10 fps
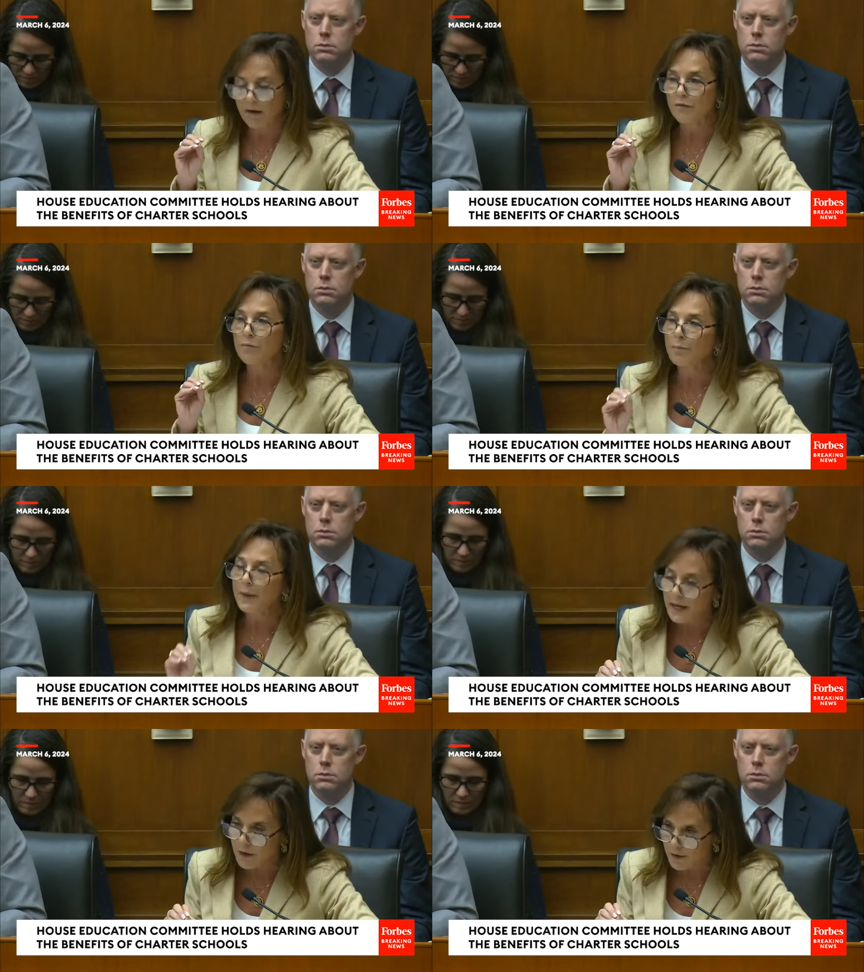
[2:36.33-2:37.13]
Speaker 1: of
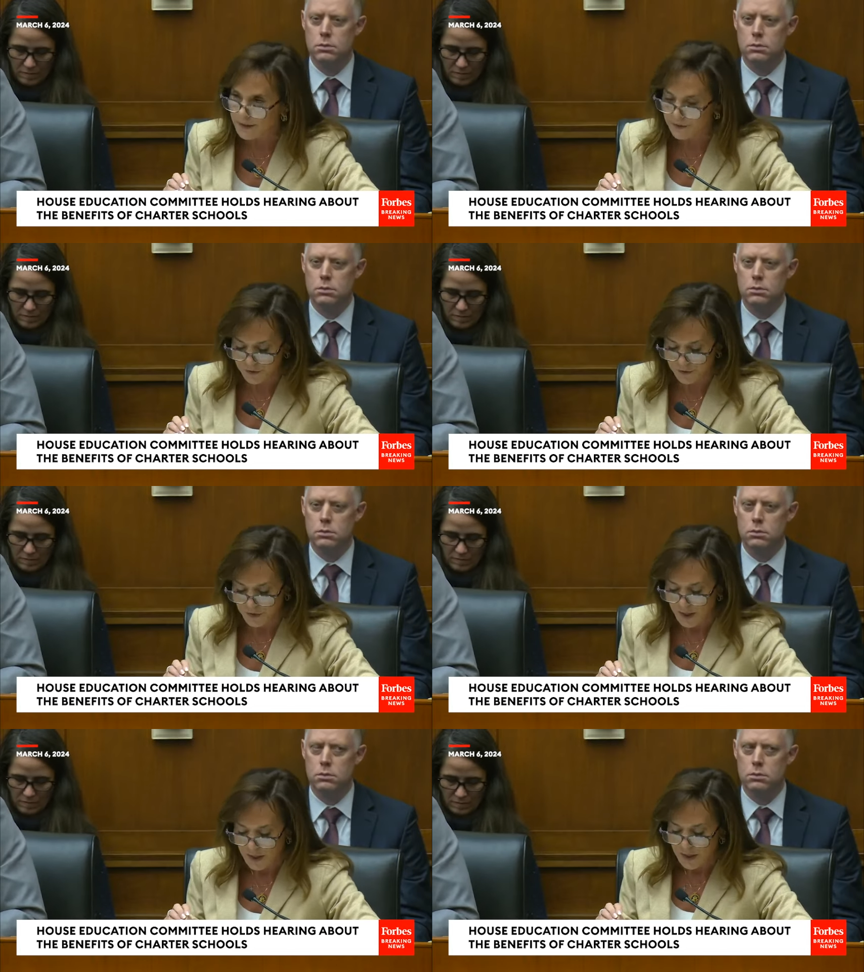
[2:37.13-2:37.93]
parents
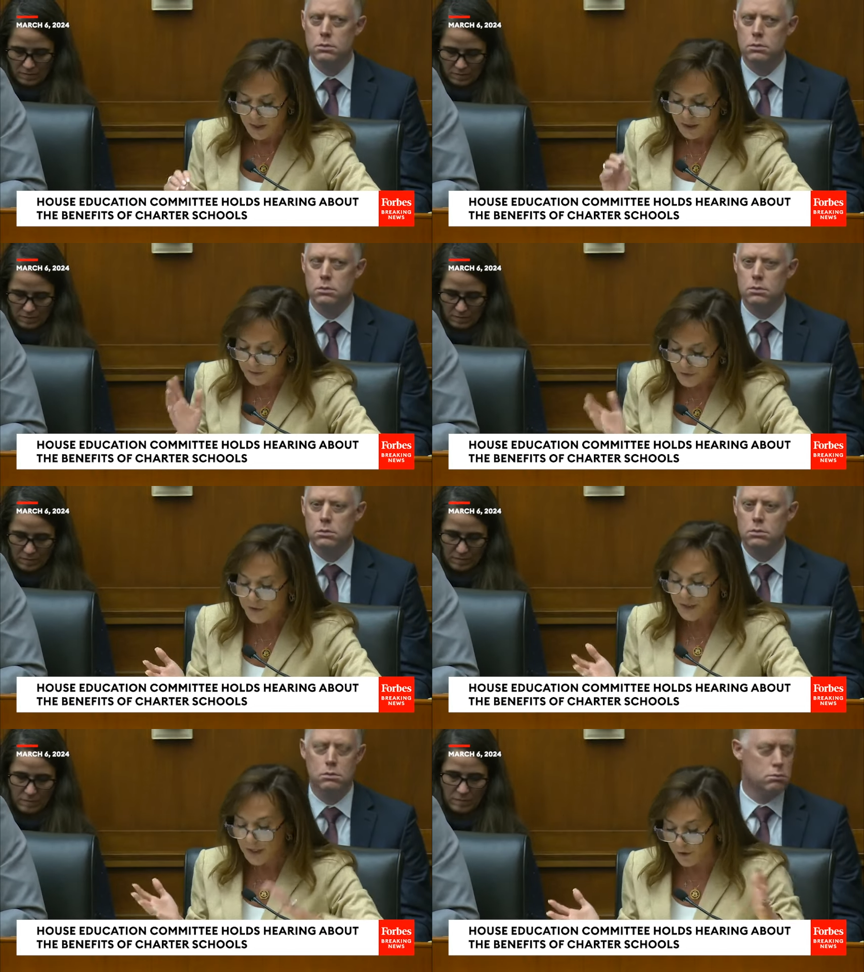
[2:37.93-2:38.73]

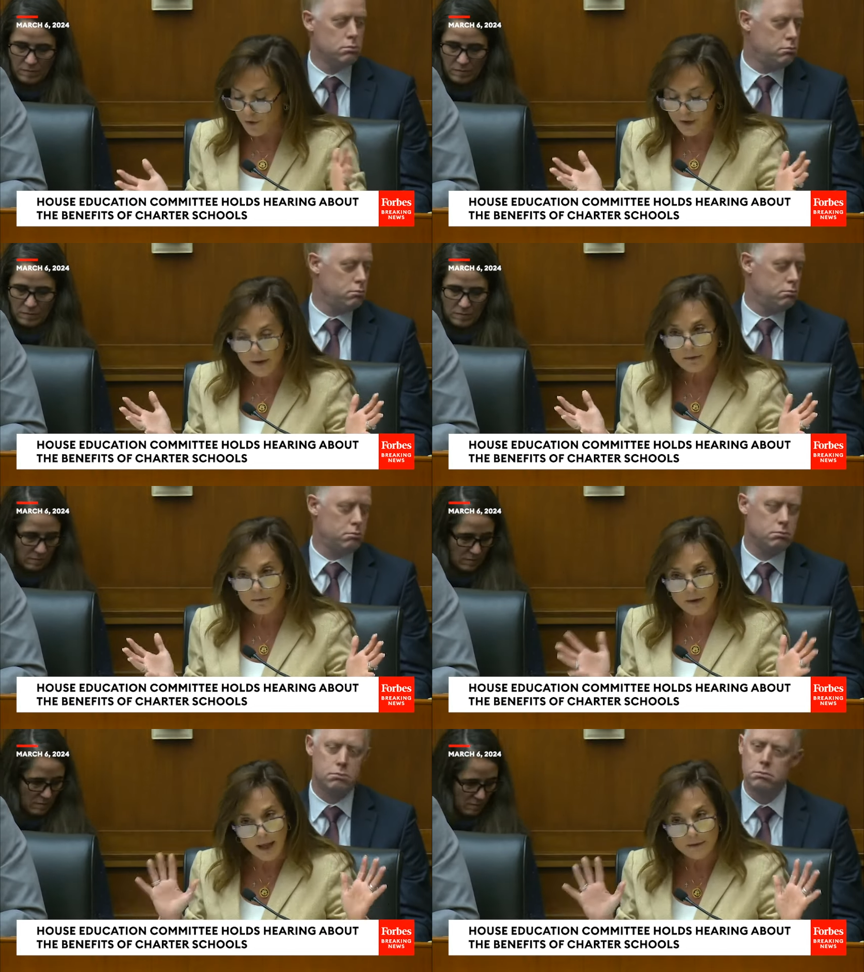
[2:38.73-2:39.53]
considered,
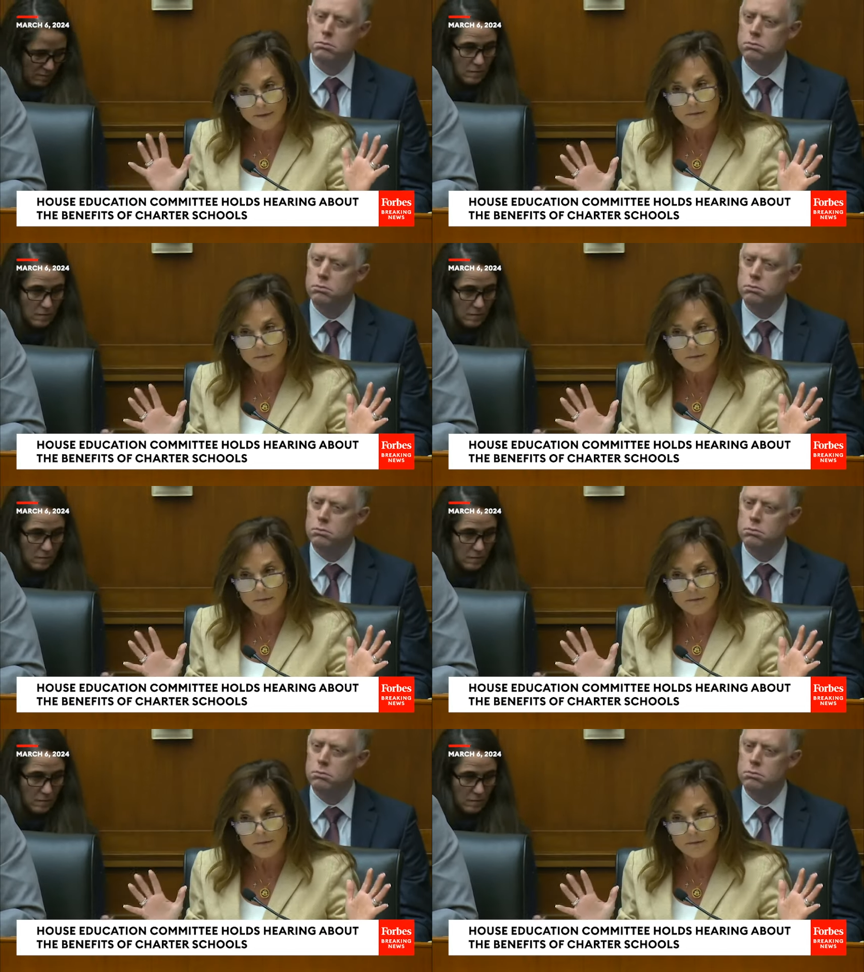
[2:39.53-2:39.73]
not,